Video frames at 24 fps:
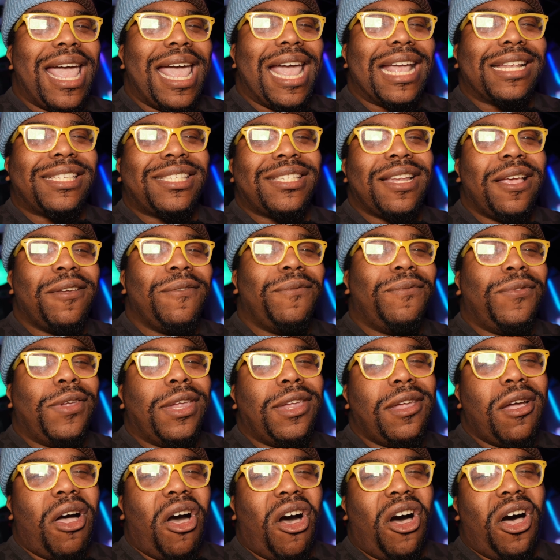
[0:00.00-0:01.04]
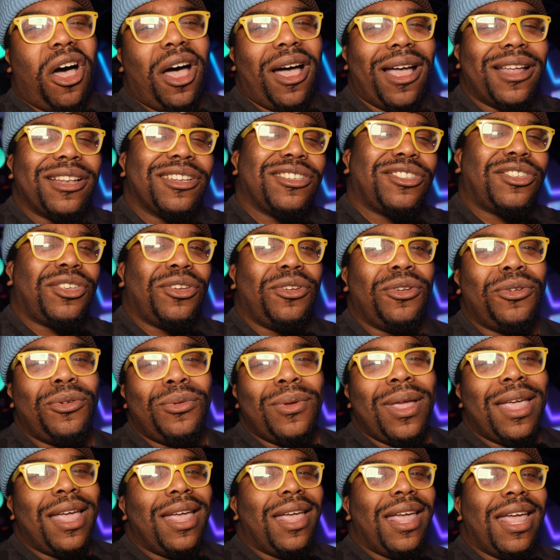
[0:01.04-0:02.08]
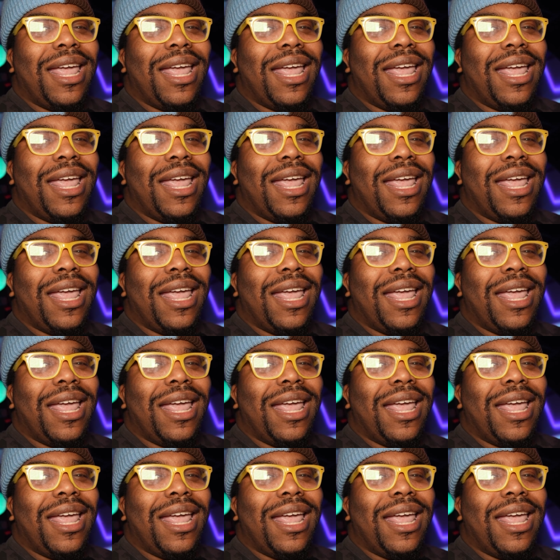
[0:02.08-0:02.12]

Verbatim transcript: S V R two.